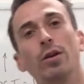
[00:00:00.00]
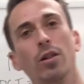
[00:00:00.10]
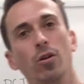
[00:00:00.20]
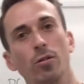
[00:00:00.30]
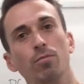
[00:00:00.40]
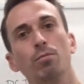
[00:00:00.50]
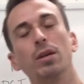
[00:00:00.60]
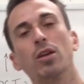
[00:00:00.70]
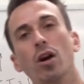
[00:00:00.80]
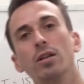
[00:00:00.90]
long
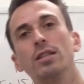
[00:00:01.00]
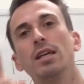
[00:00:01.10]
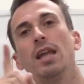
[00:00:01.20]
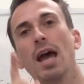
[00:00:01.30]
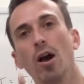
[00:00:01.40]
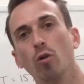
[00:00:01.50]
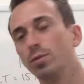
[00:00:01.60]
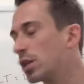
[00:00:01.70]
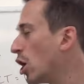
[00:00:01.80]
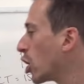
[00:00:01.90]
because it
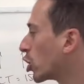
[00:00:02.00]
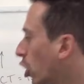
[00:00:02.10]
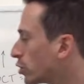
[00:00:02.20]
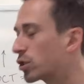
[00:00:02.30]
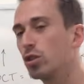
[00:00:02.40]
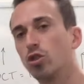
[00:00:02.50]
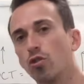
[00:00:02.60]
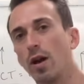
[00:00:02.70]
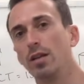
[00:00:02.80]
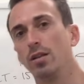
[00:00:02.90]
helps
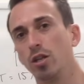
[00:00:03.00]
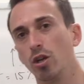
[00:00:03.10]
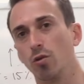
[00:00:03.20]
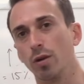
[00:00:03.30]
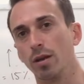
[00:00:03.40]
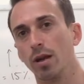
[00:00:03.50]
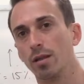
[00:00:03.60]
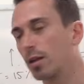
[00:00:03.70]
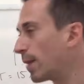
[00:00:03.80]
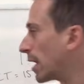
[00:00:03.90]
concentrate the urine.
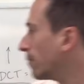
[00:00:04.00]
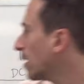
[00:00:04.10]
Think about it.